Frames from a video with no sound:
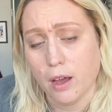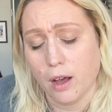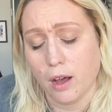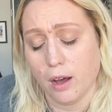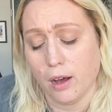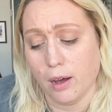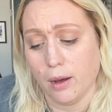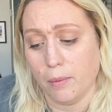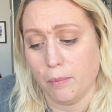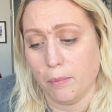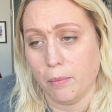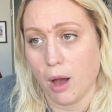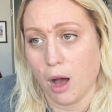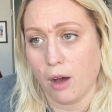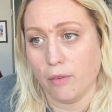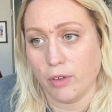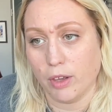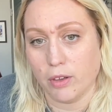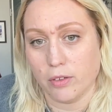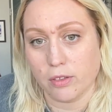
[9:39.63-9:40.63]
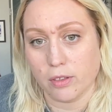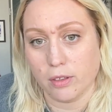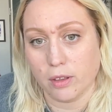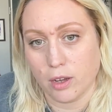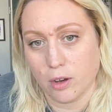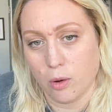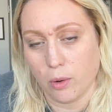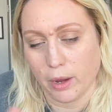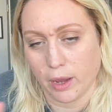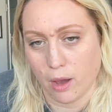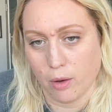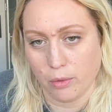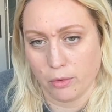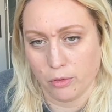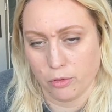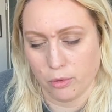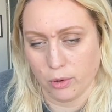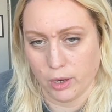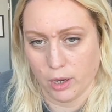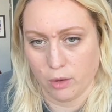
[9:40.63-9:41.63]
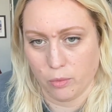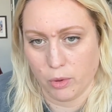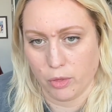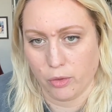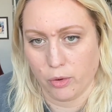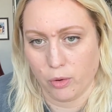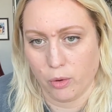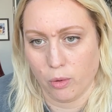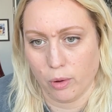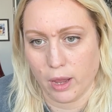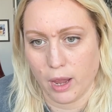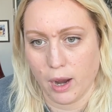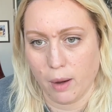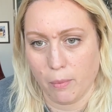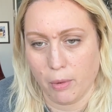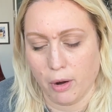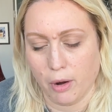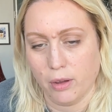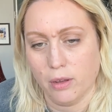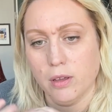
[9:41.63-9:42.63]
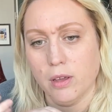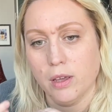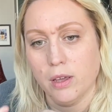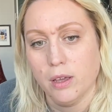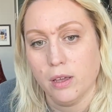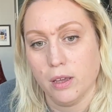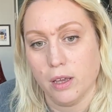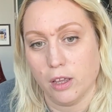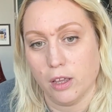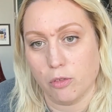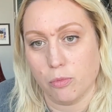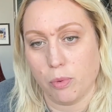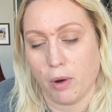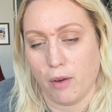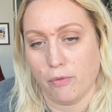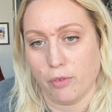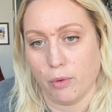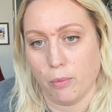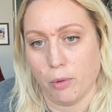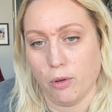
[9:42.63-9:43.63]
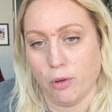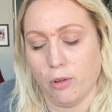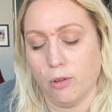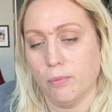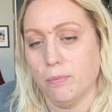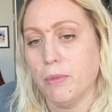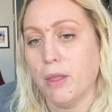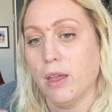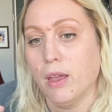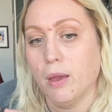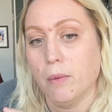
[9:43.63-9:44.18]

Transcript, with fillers: Um, obviously, going out and doing it with your own camera is preferable,